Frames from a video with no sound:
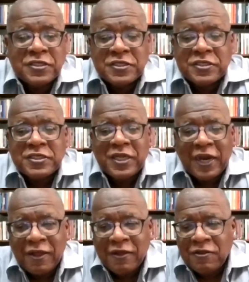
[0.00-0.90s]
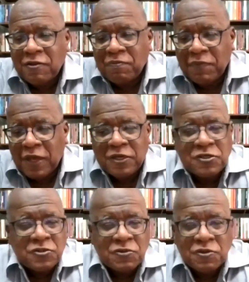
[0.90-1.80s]
just trying to
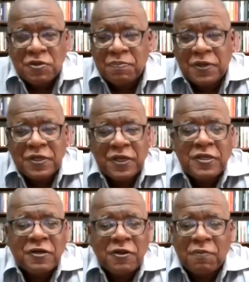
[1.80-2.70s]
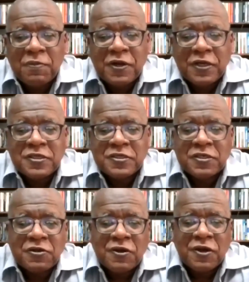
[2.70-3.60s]
manage all the political
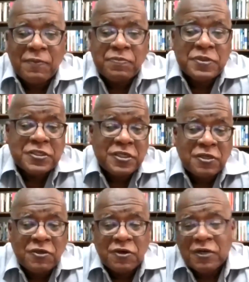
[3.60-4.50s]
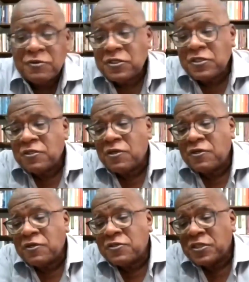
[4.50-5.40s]
operators on your campus, in your council,
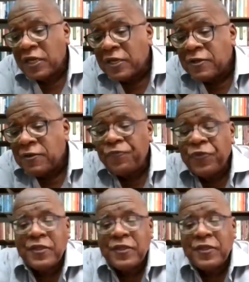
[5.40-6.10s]
on your senate,